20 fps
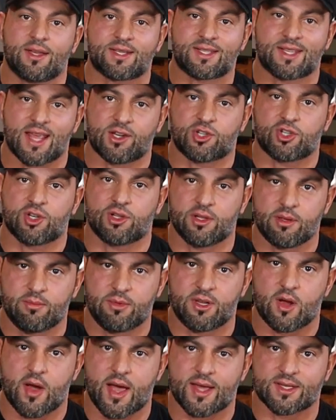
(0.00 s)
essential
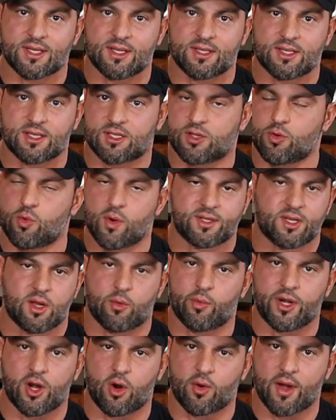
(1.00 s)
amino acids is the ones that
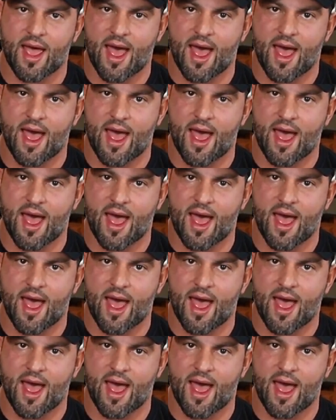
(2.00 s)
we don't